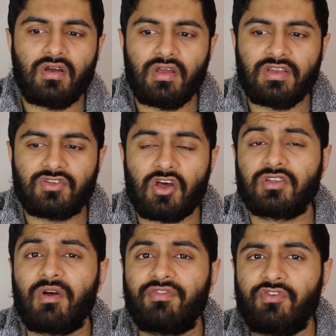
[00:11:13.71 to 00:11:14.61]
in terms
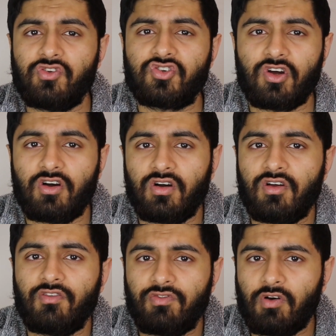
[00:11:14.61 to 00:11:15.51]
of my future
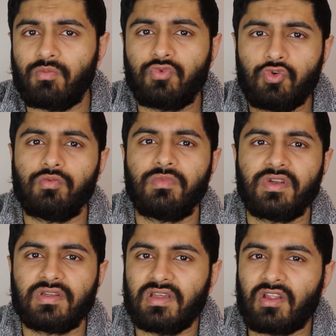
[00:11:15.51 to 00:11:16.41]
from
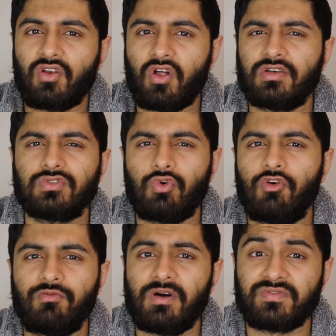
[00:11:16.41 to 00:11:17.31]
Dortmund in the last
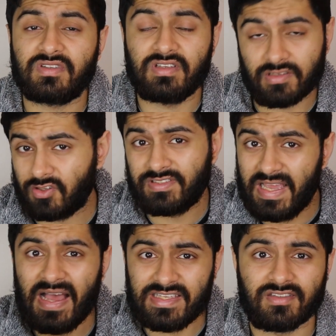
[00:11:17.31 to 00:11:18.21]
12 months. Because he
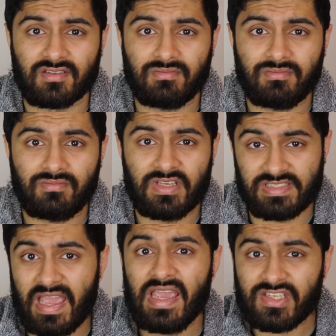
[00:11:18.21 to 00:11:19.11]
hasn't.
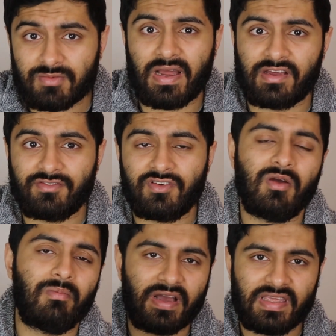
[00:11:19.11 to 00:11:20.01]
His agent might have,
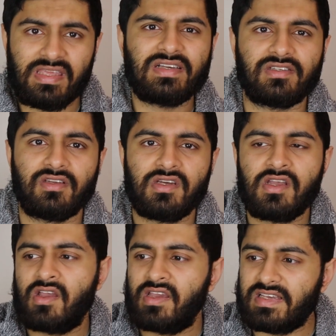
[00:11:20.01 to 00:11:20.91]
but he hasn't.
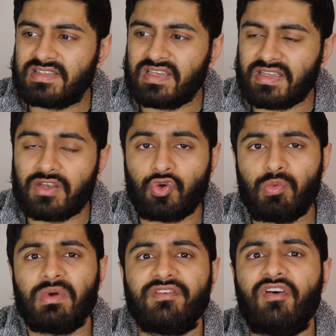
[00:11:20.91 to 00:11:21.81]
He said that
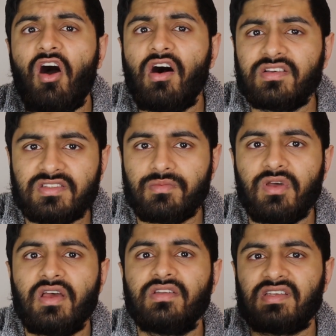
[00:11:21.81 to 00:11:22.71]
Dortmund have asked
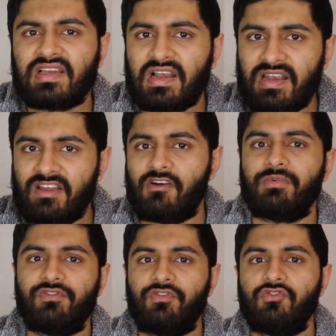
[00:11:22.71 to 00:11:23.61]
him to clear up
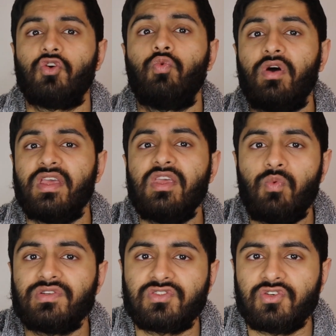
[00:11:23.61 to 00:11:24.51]
his future, what he
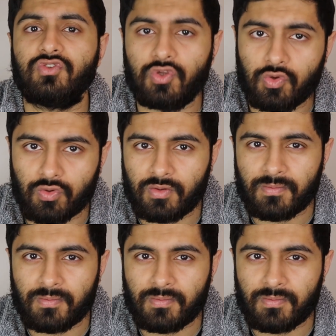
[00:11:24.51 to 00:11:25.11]
wants to do,